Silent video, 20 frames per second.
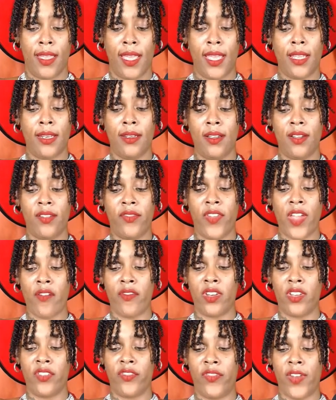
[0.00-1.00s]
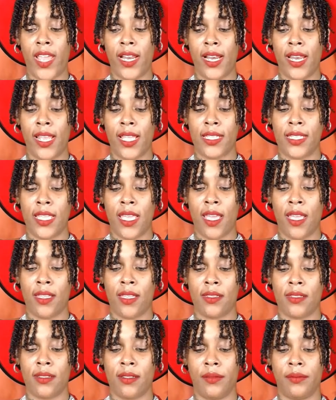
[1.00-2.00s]
He looked very deflated as he
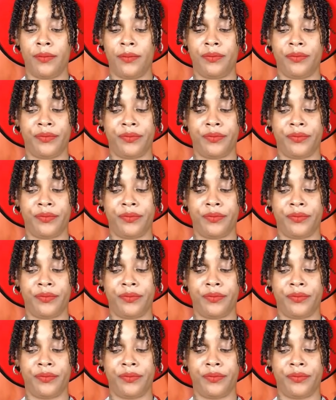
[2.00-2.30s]
answered,